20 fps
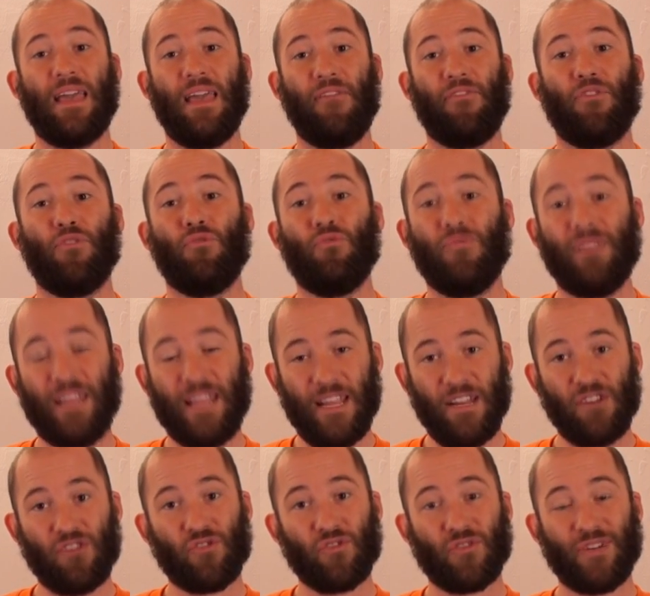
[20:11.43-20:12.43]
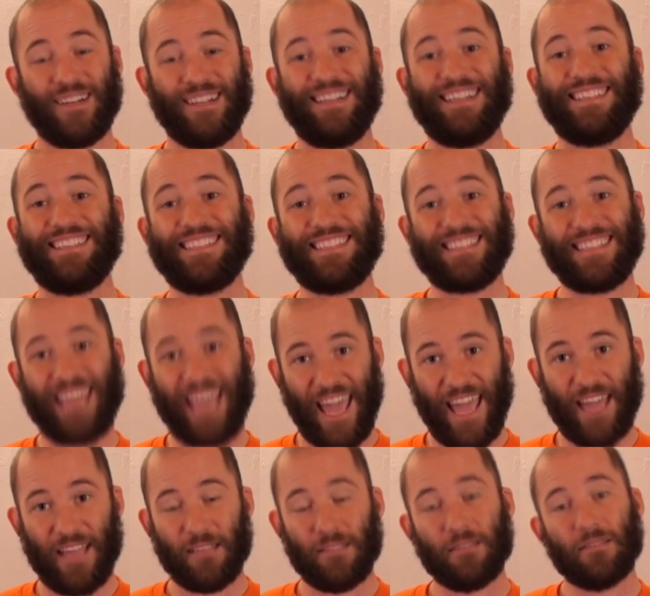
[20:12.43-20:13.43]
If you need to run a
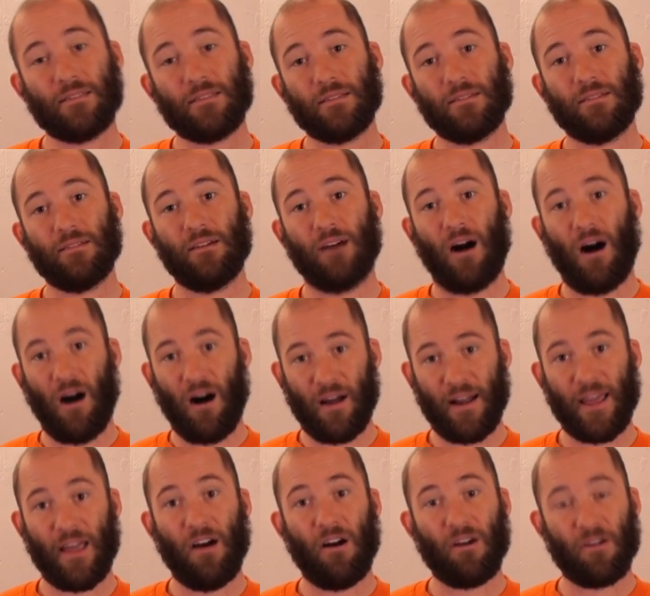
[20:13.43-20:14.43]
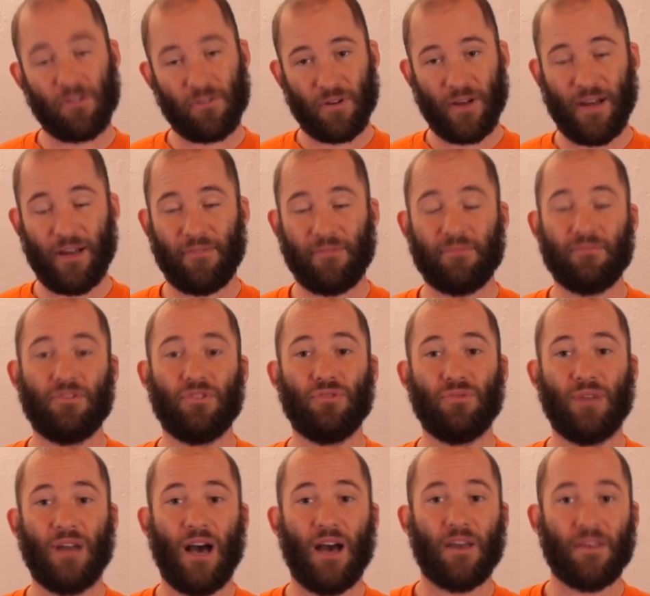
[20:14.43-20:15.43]
scans on a hard drive,
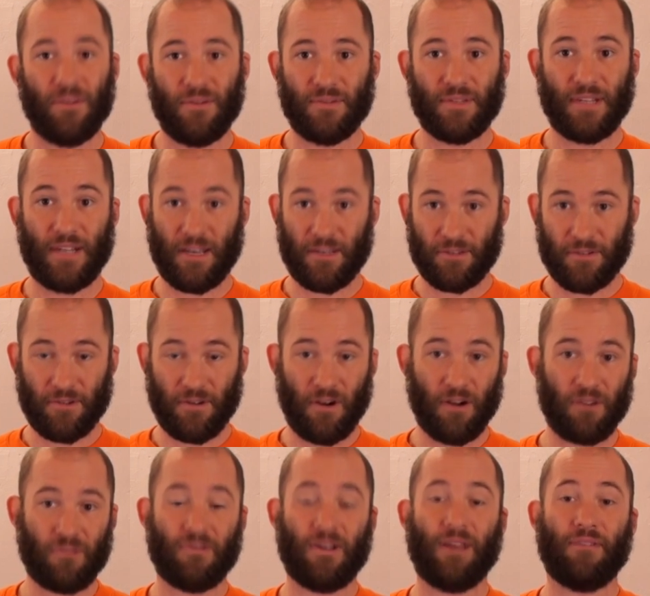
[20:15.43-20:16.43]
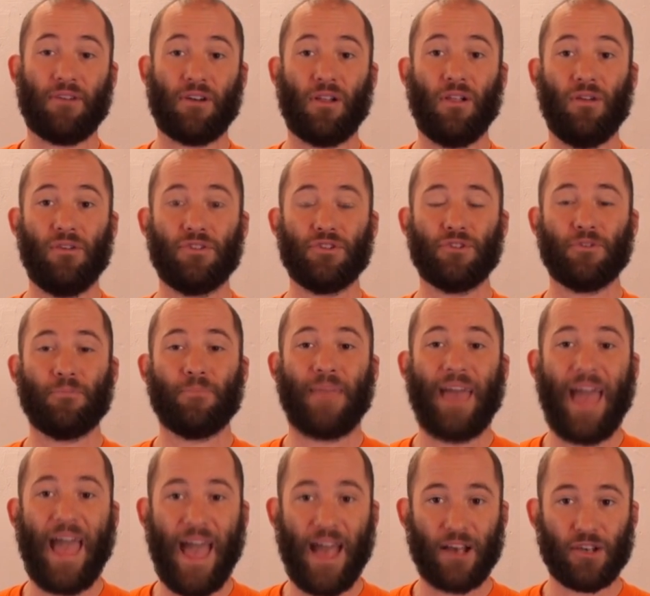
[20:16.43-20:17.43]
do not use an external hard drive enclosure.
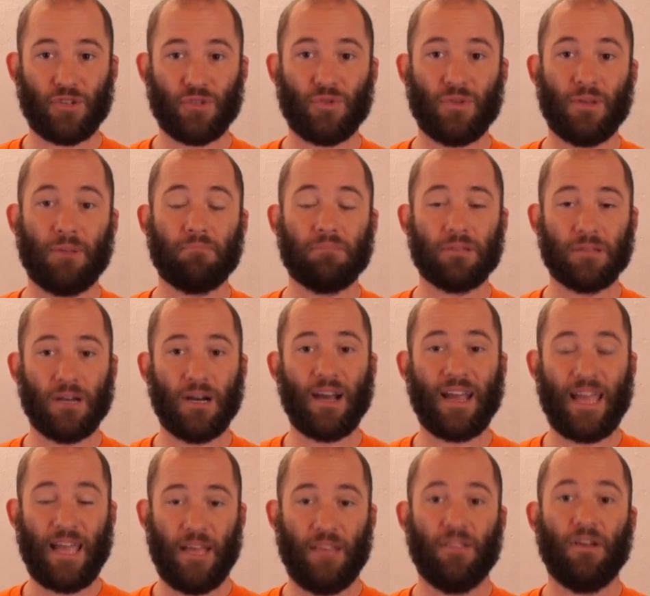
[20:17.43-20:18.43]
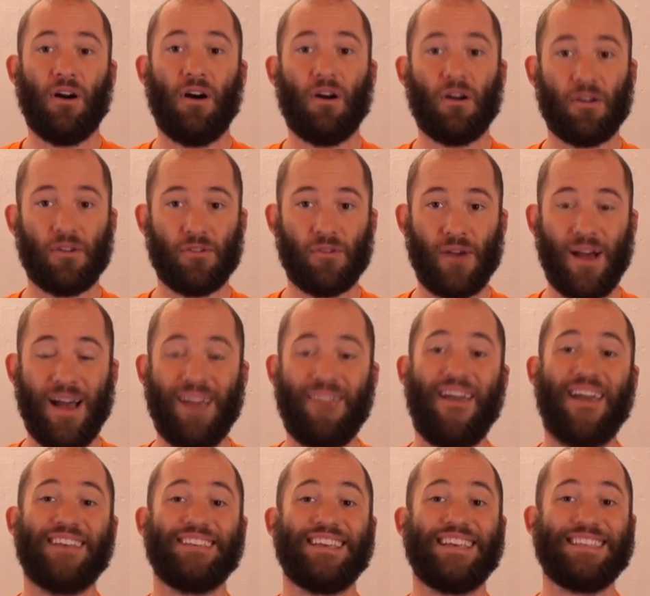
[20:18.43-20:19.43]
Actually plug in the hard drive
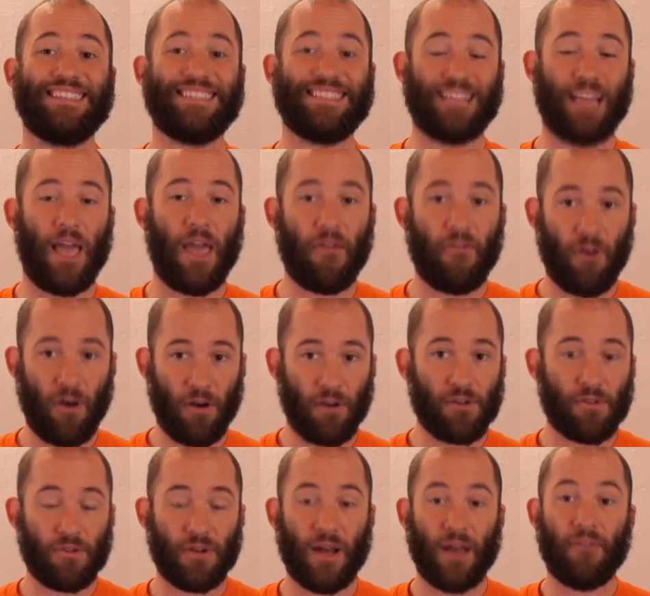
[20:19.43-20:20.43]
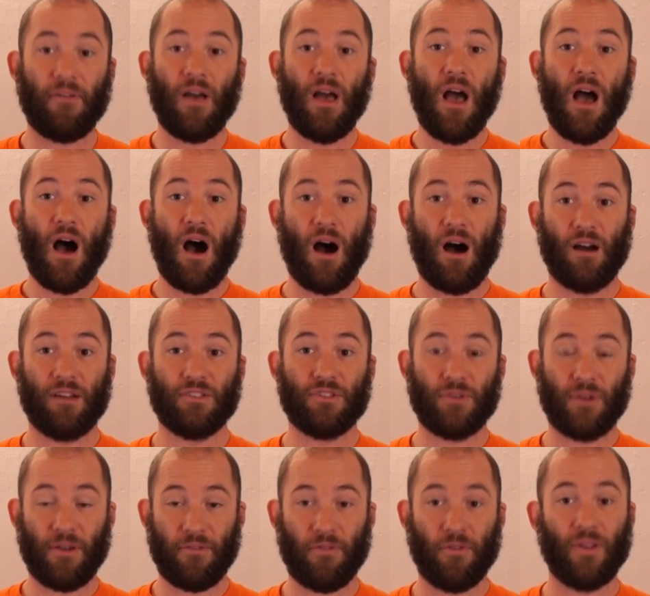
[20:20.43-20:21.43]
as a slave hard drive
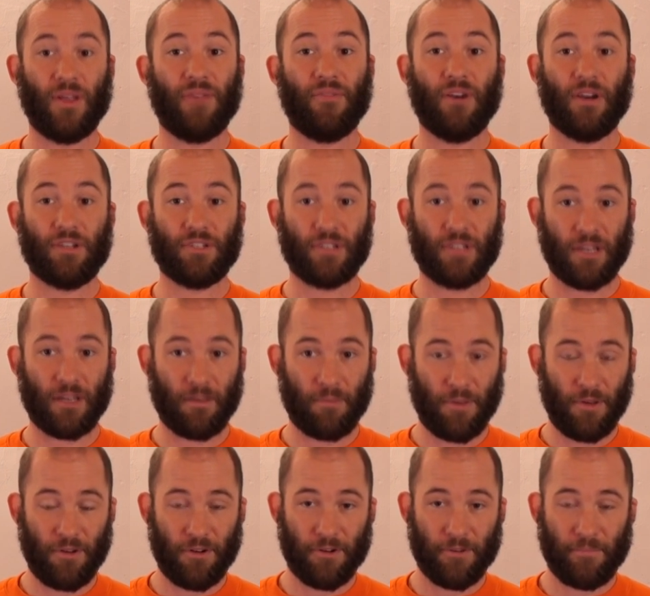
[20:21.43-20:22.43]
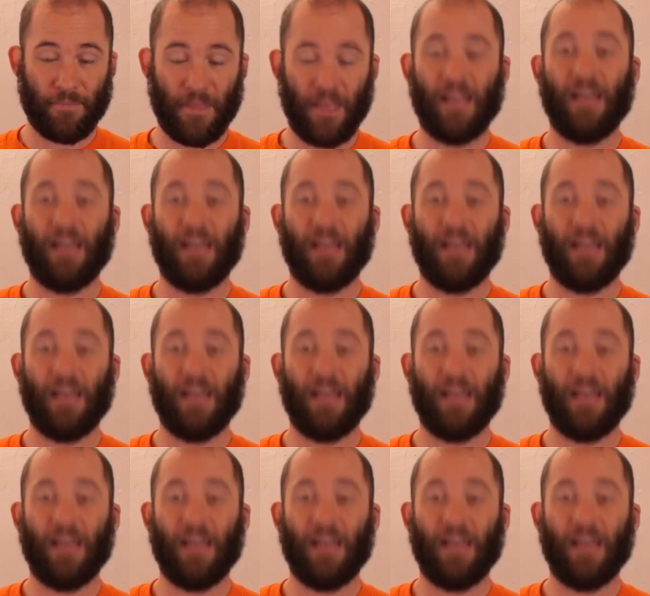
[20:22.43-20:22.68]
onto a fully functioning computer.